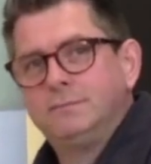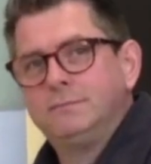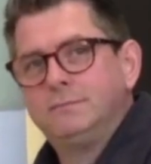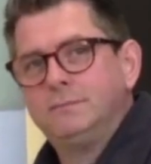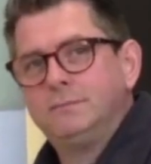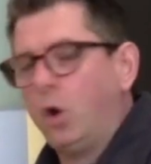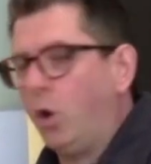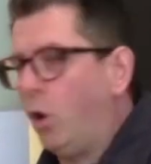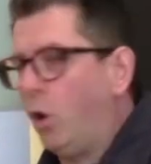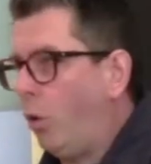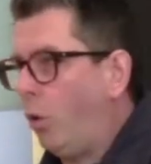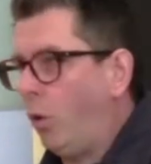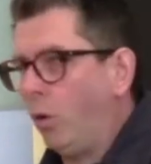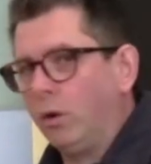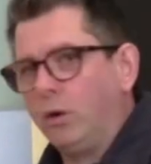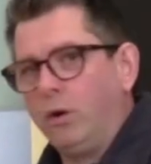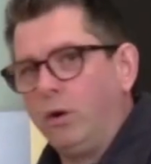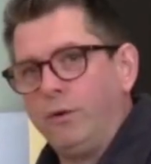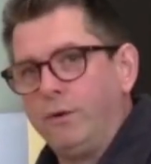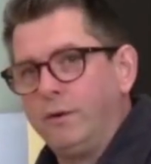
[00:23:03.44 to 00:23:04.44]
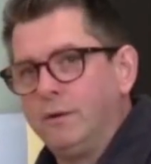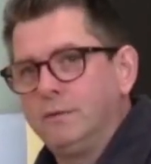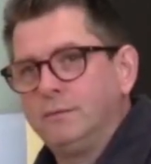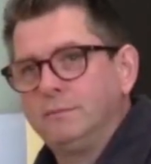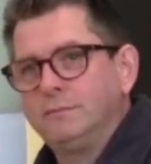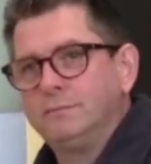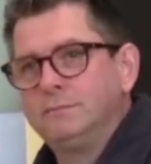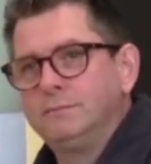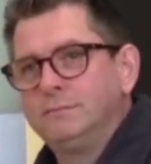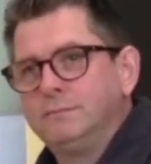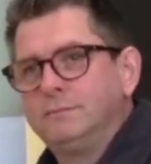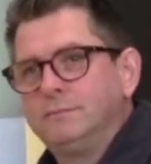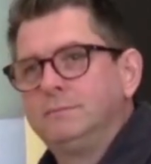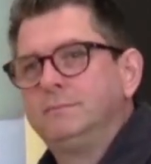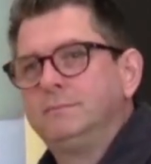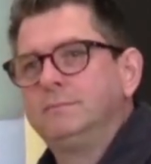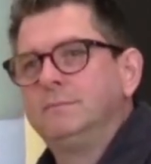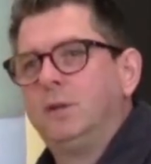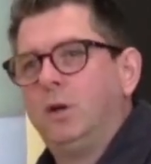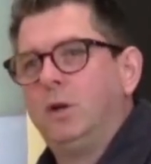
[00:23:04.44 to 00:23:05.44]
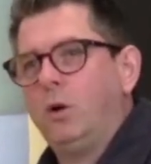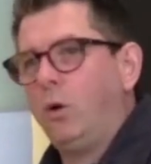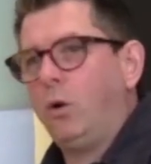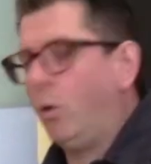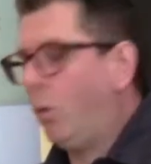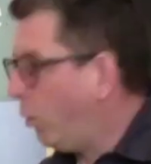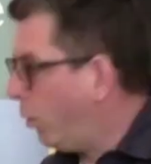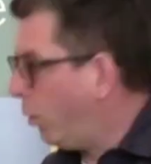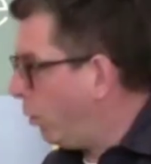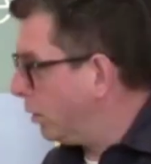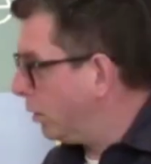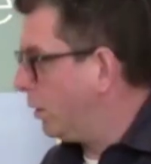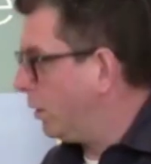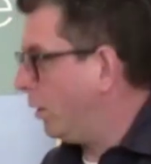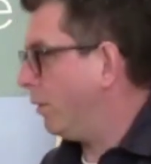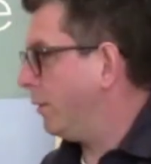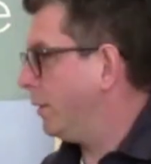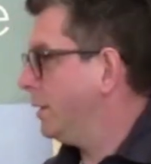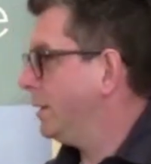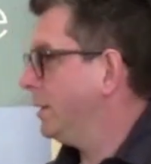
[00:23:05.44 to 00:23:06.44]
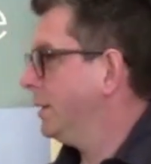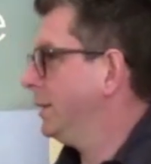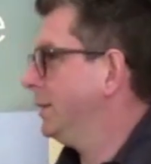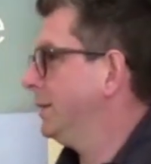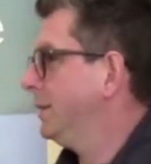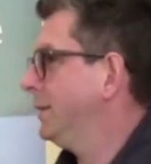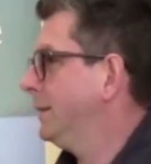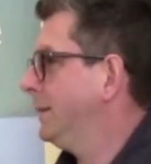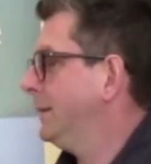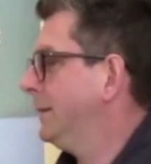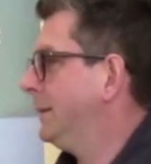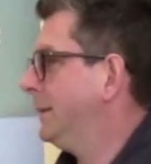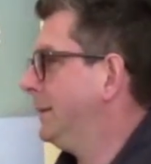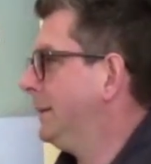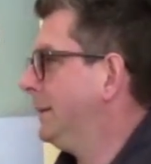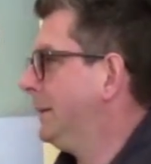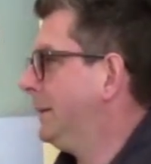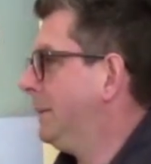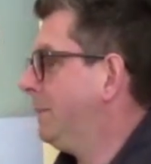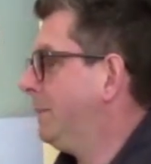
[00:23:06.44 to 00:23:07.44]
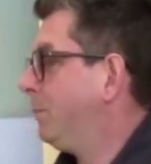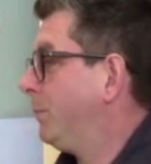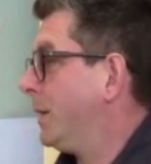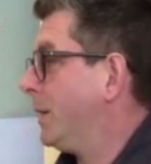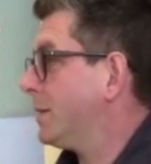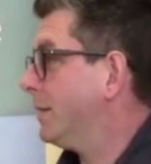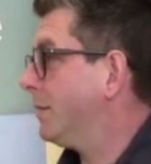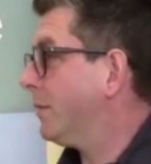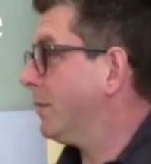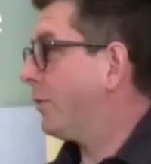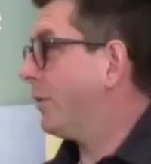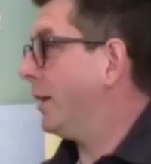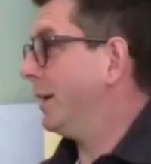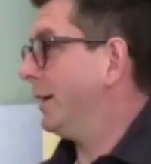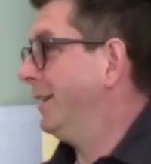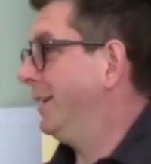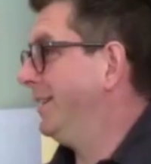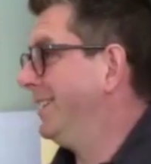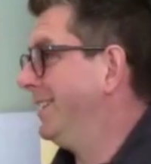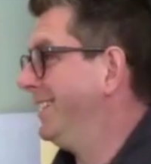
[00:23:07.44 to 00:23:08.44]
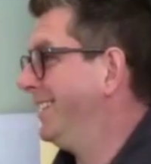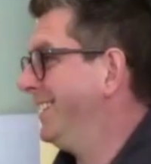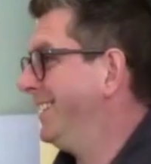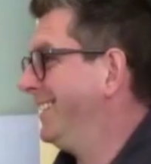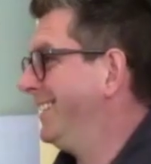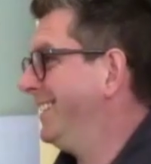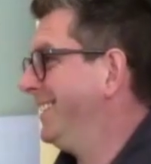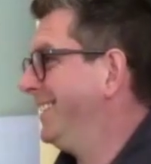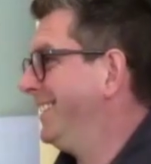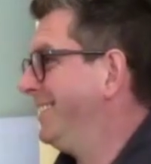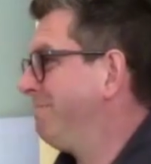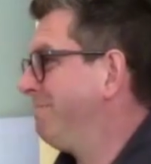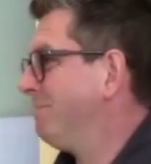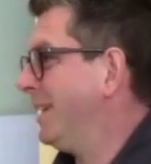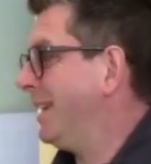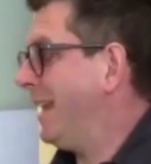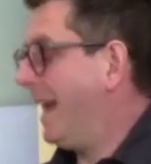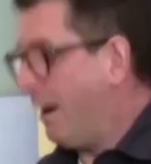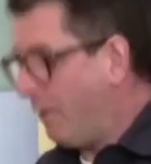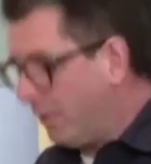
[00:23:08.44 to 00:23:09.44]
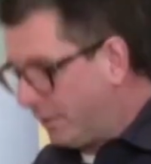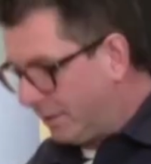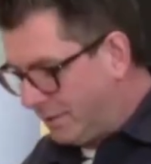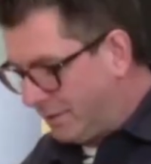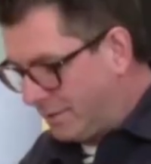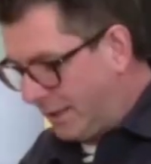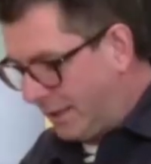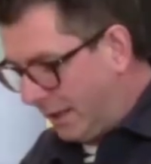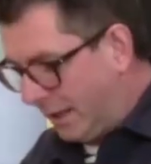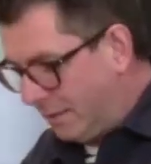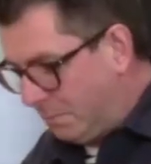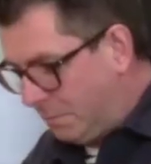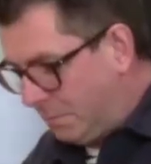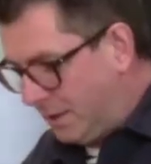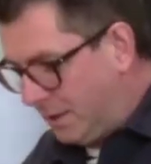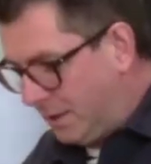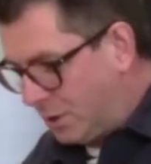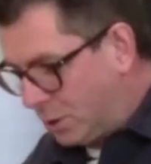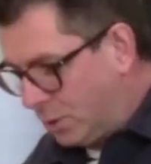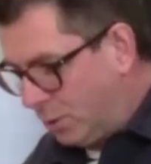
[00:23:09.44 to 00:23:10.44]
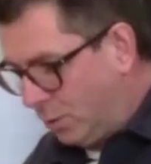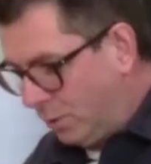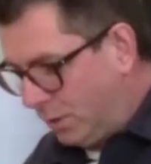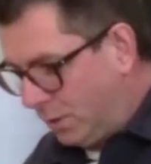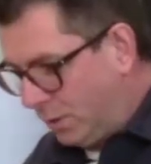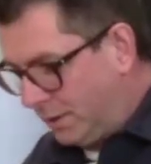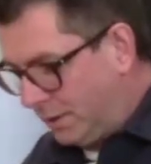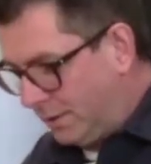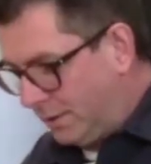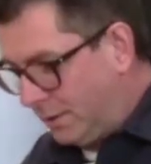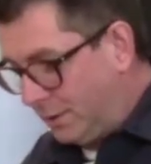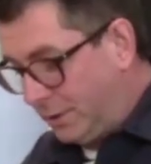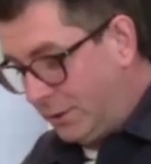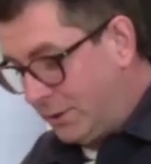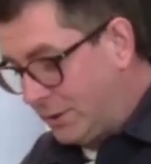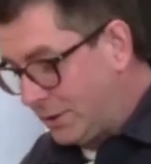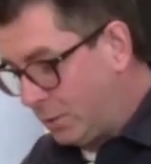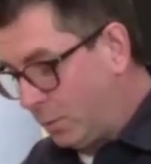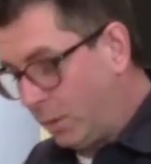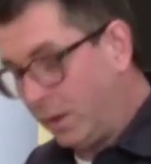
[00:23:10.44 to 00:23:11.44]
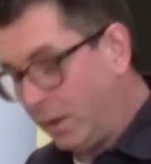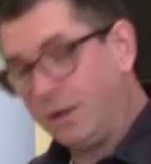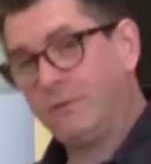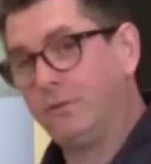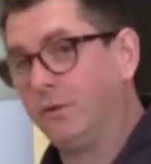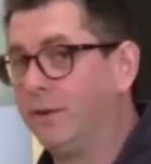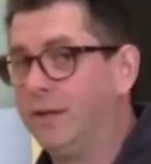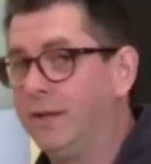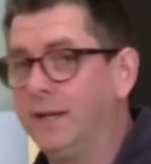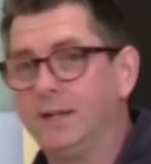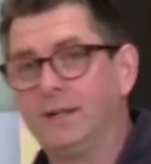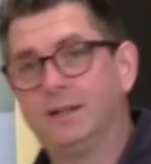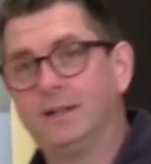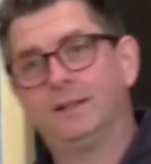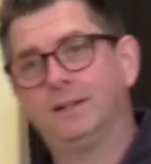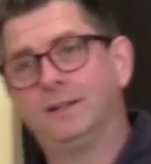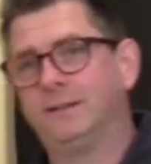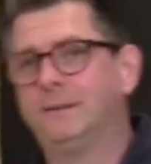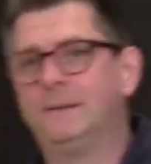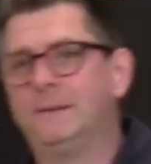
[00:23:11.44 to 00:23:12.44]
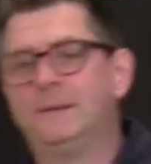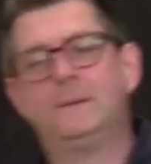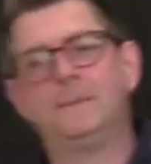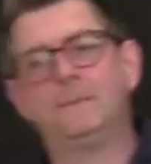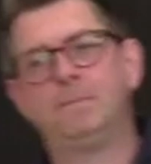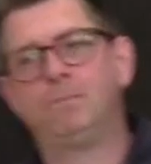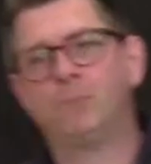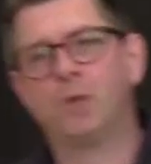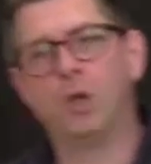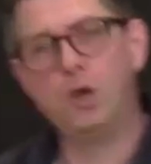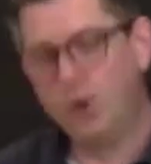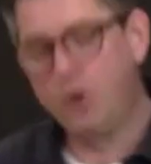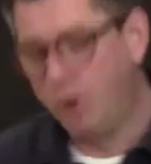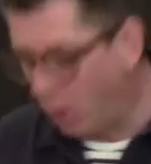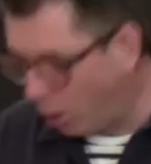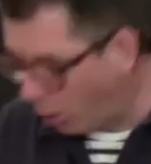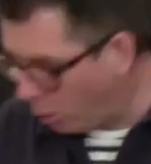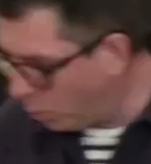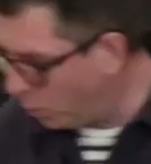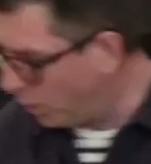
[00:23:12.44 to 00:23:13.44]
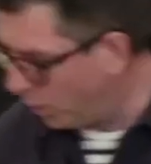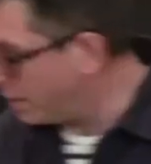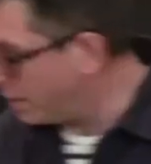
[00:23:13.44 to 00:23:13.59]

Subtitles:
all gone. All gone. That's the other thing. Inheritance can be stolen. Here's the wonderful thing. No one can